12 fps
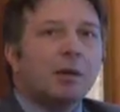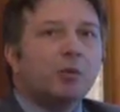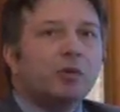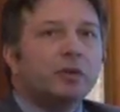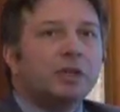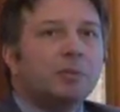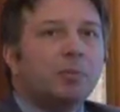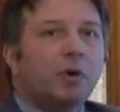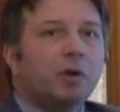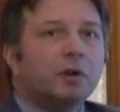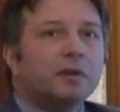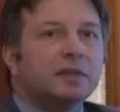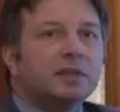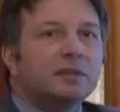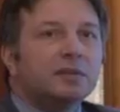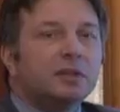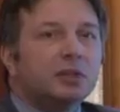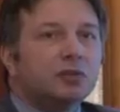MOD policy
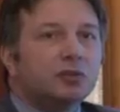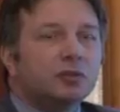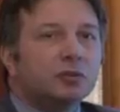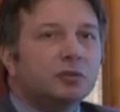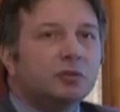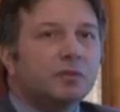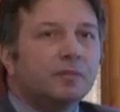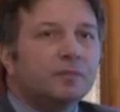is issued.